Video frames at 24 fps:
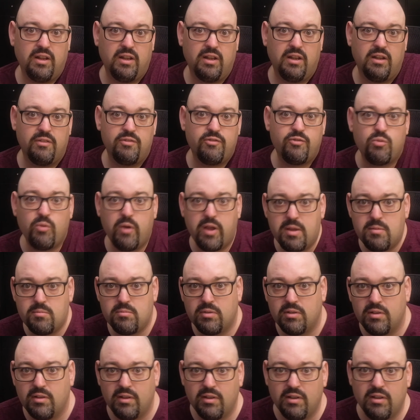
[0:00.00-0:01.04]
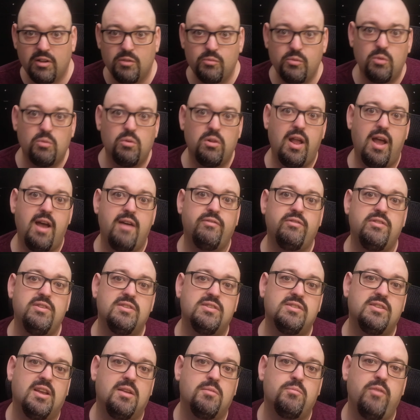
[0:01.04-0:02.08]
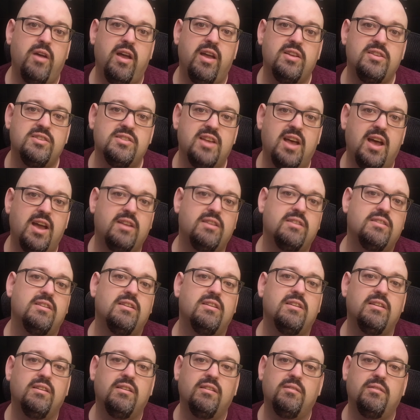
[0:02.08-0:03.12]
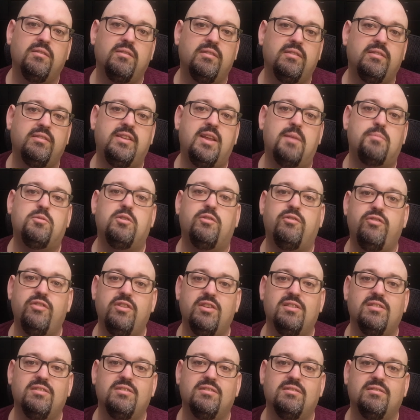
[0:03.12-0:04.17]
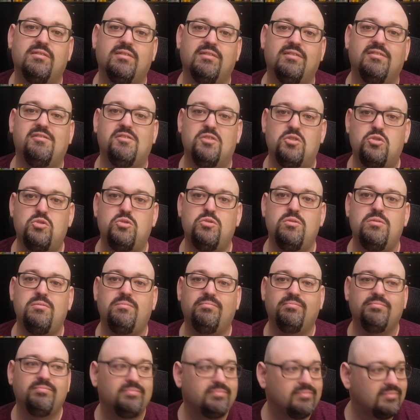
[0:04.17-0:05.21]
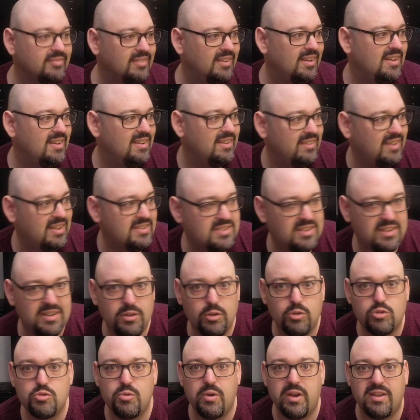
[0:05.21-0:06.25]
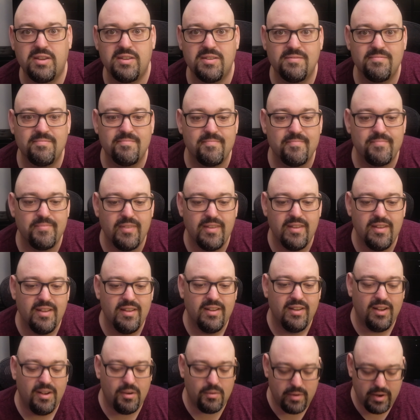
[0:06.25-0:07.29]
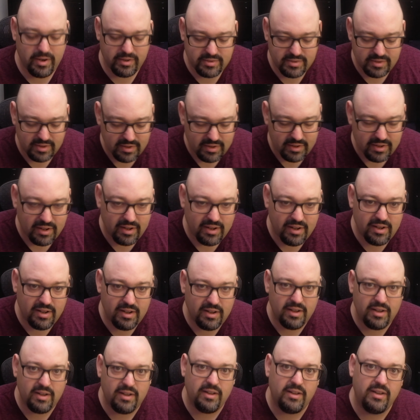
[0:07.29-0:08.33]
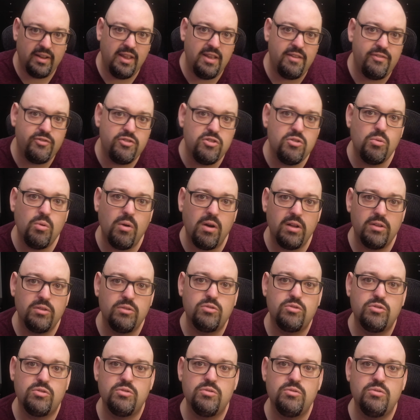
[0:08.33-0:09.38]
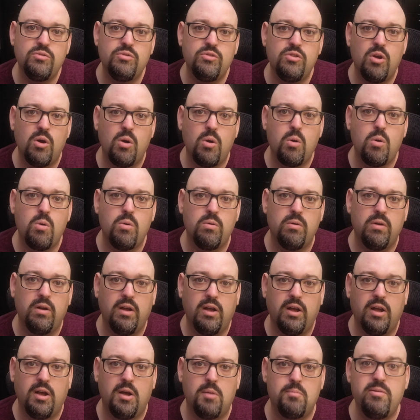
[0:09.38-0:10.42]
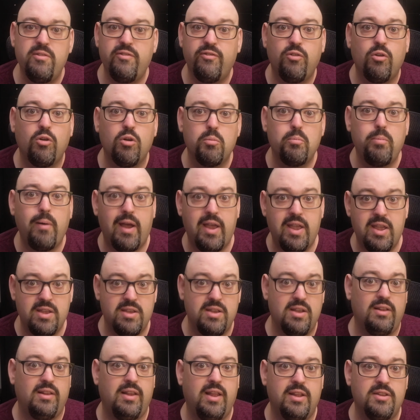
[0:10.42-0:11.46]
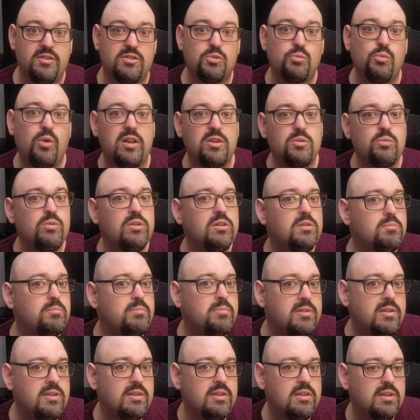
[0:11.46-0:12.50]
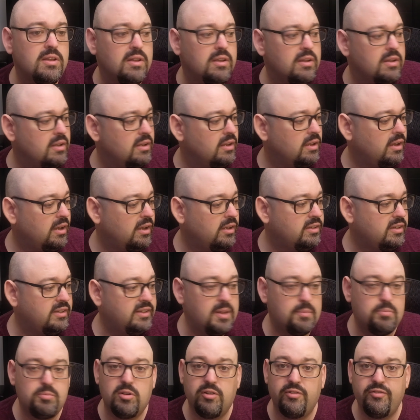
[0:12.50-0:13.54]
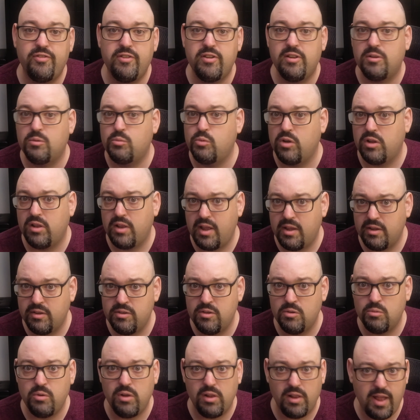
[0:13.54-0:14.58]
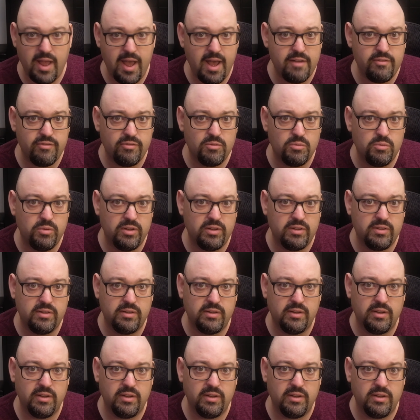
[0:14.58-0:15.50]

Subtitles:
frame, we will have the same exact depth of field. Cool? That's a little trick. All right. If you want to know before buying a lens, what will be the depth of field you will have with